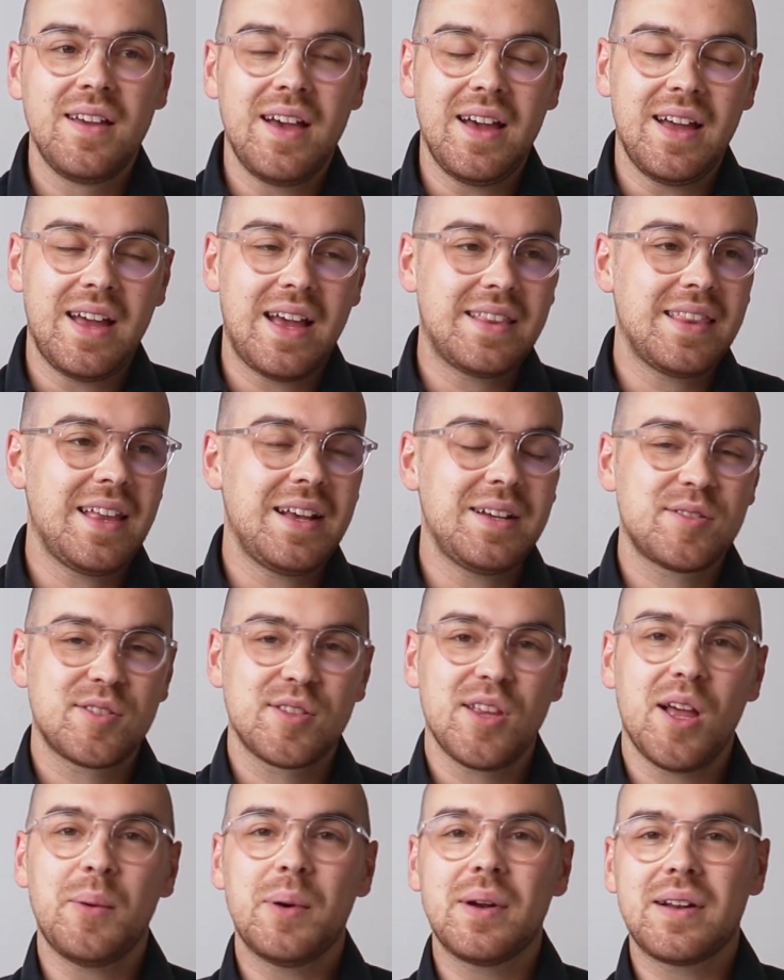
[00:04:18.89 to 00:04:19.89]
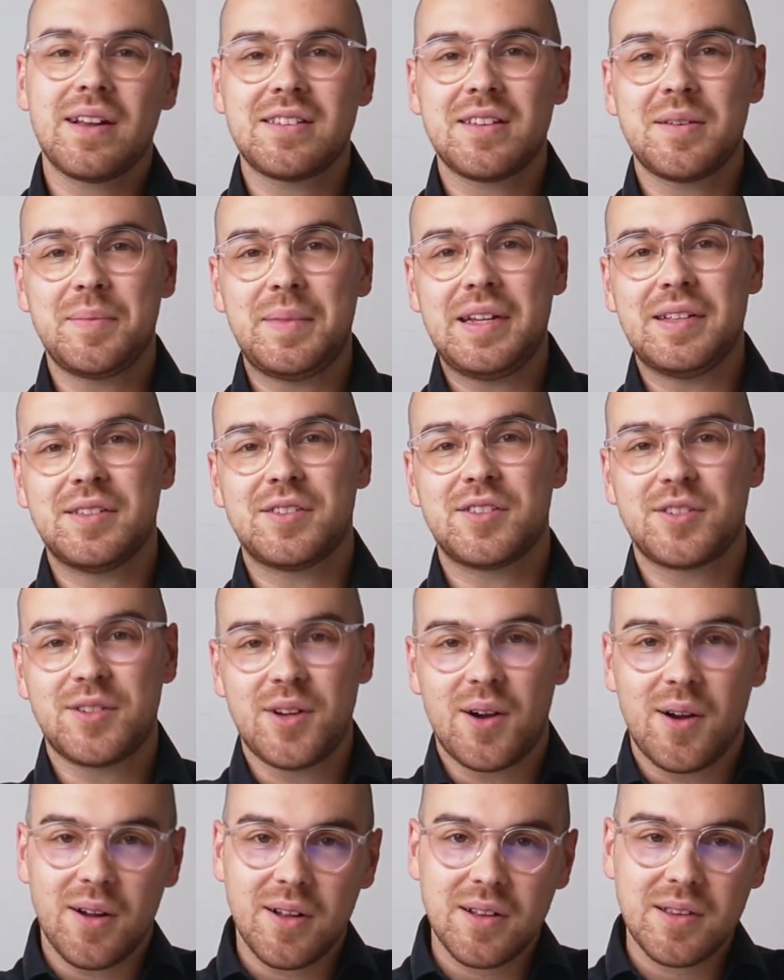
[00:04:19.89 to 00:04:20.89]
And like slower doesn't mean
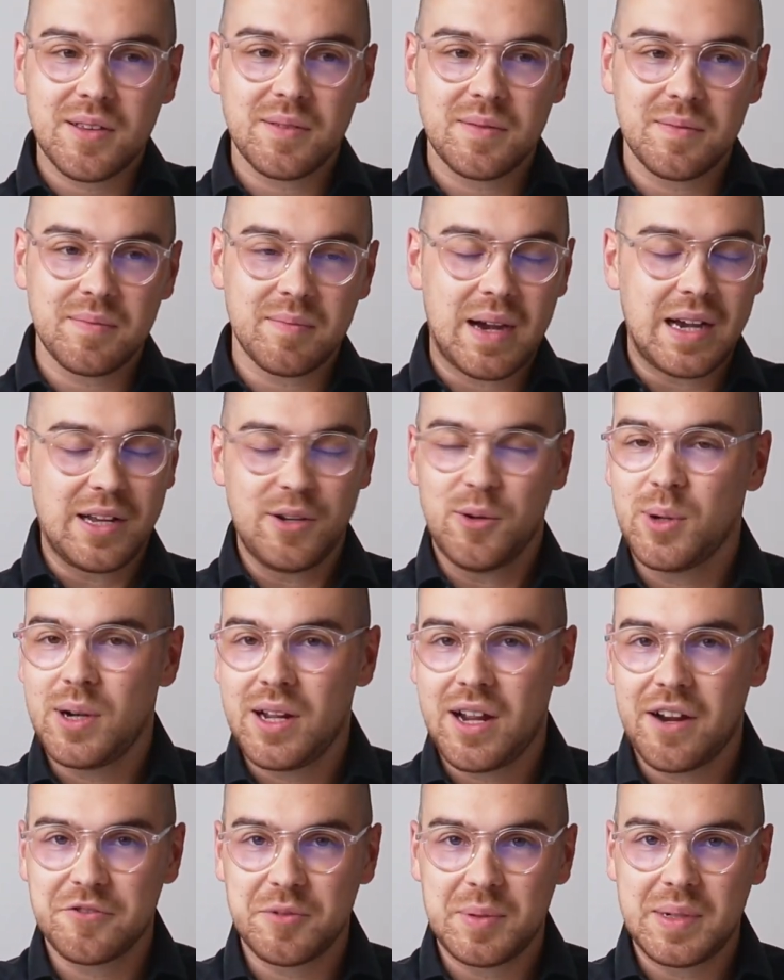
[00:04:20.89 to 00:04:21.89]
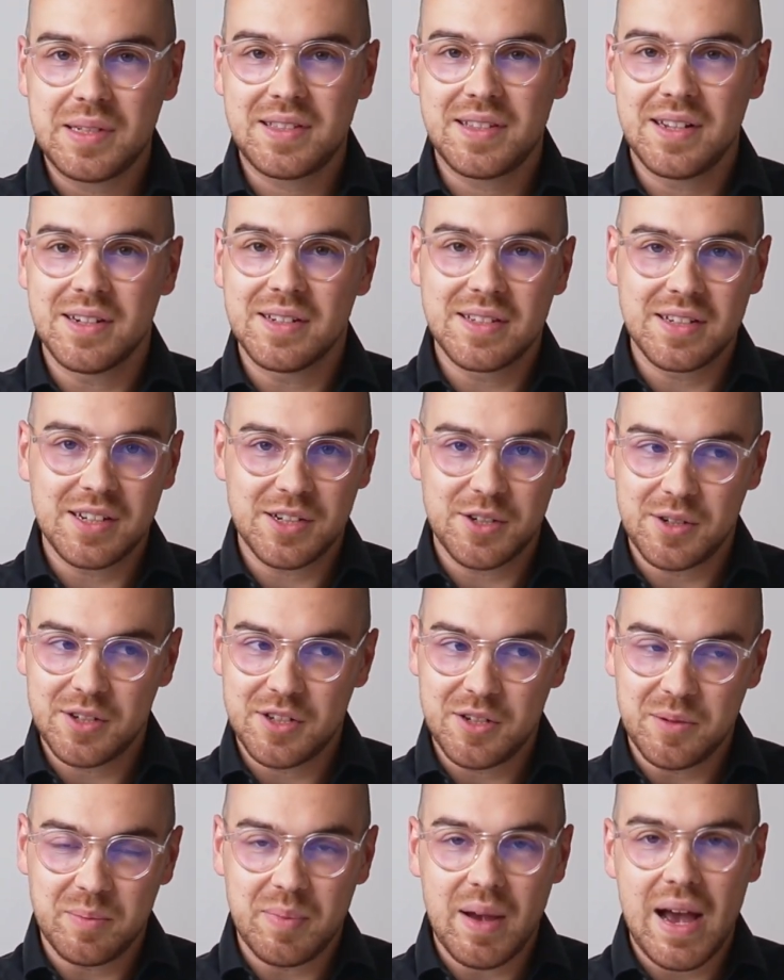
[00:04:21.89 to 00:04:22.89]
stalled. Minority governments, they're still going
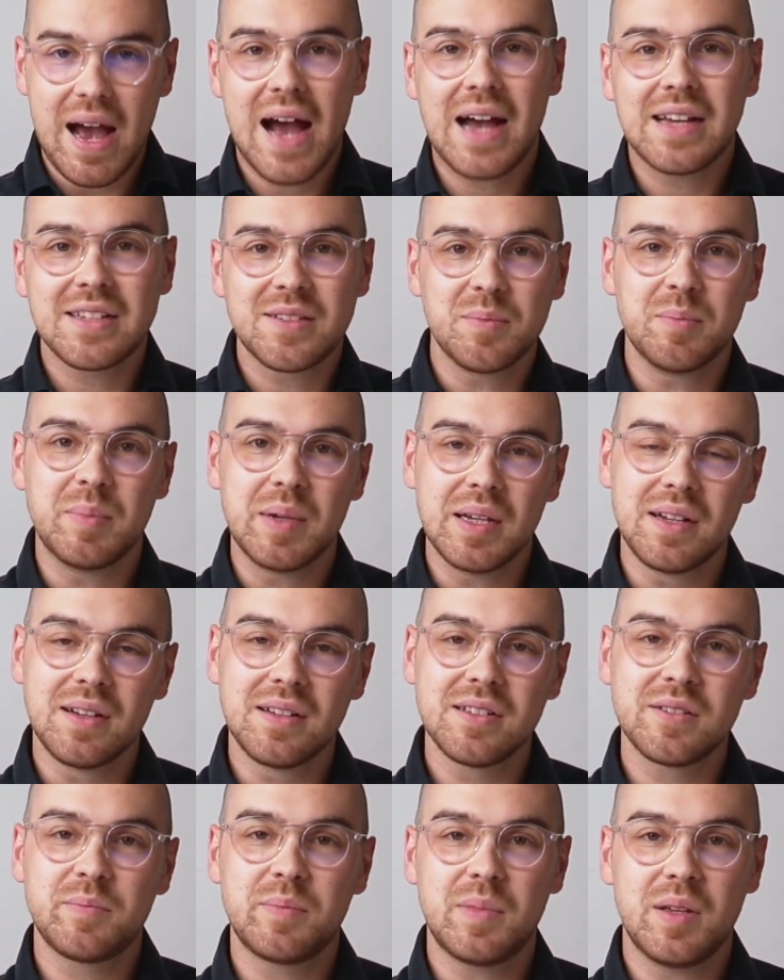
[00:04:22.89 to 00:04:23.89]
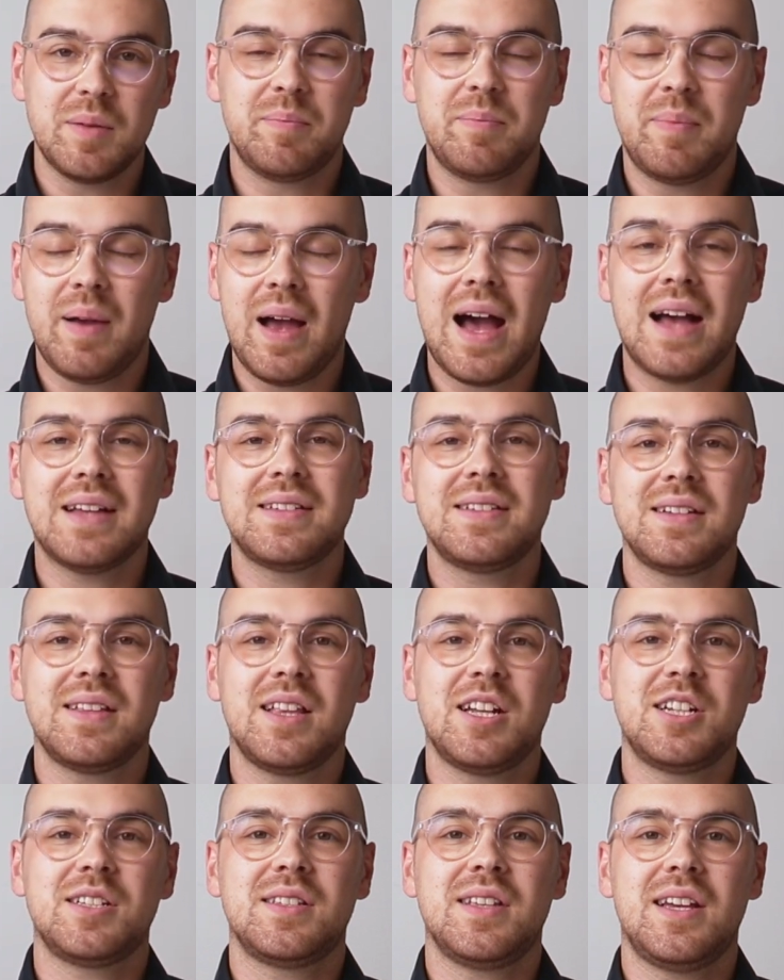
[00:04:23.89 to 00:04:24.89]
to pass bills. They're passing
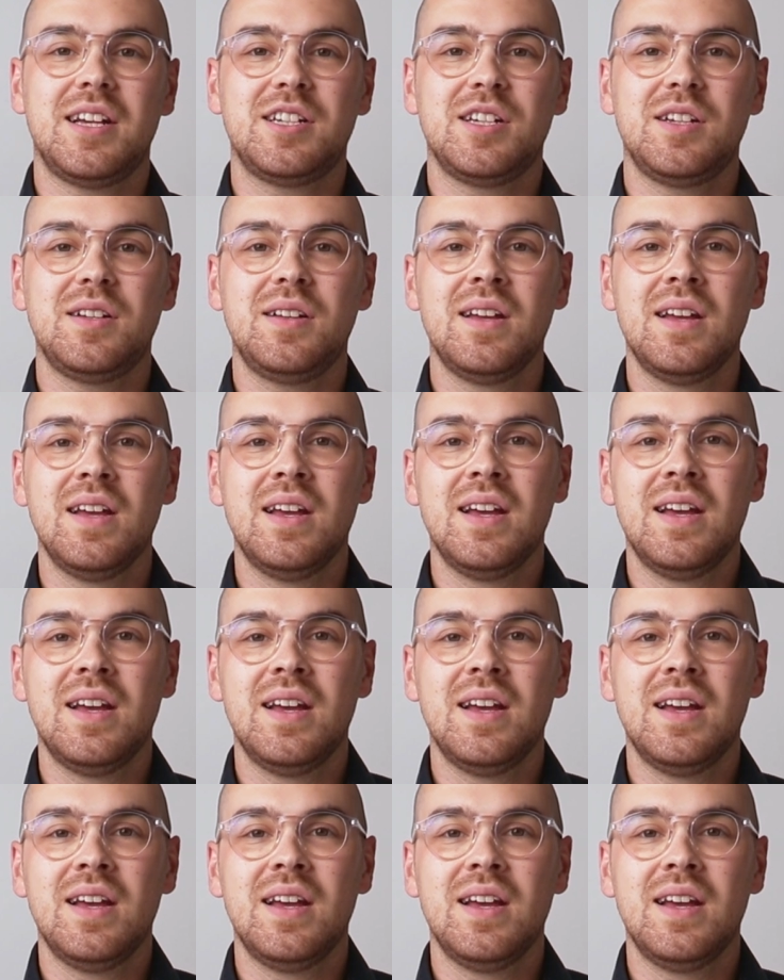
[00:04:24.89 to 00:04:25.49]
legislation.